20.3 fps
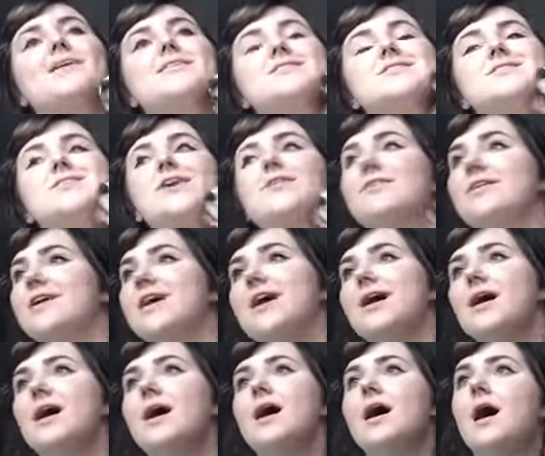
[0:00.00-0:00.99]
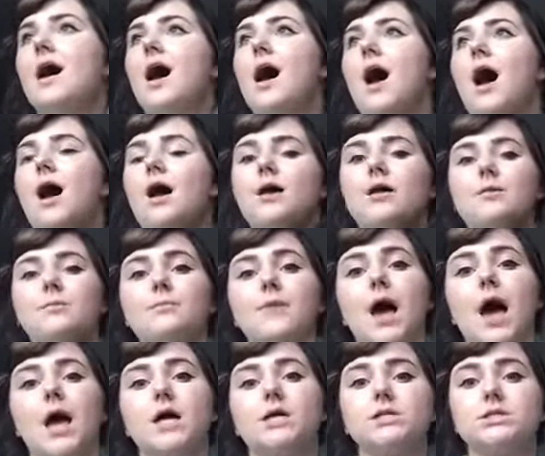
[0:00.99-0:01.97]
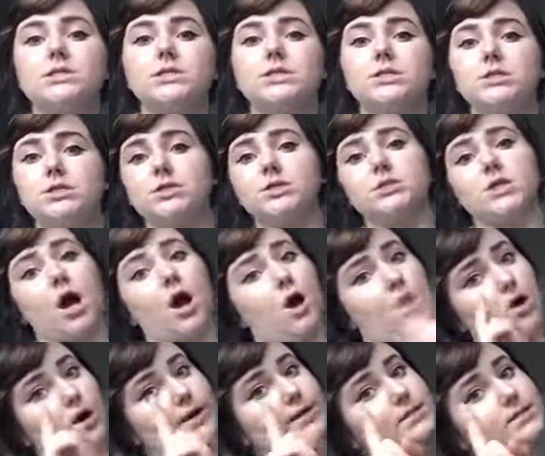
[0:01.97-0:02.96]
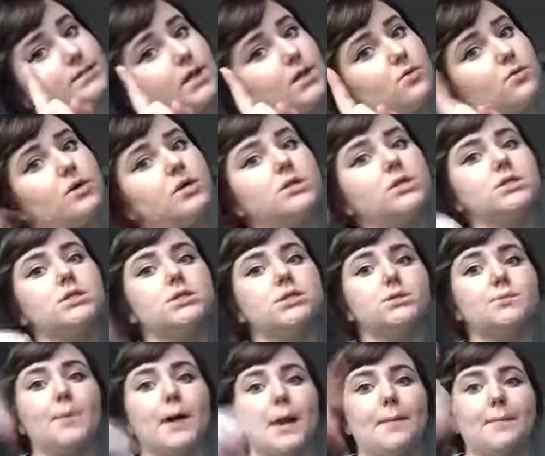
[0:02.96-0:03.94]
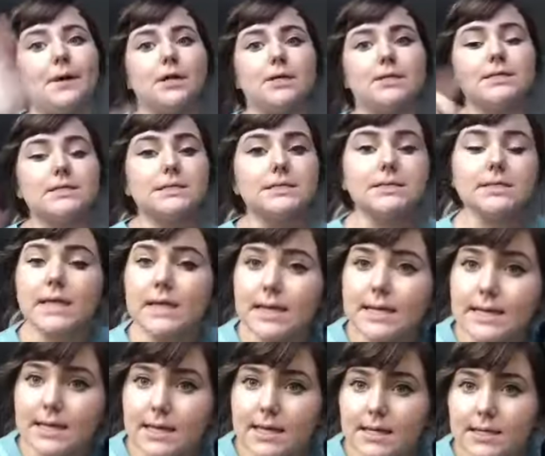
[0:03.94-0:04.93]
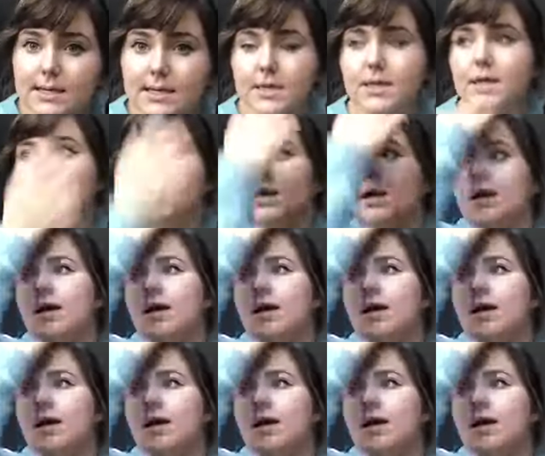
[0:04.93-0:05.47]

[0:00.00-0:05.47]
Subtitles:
So yeah. I already said it once, but I'm gonna say it again.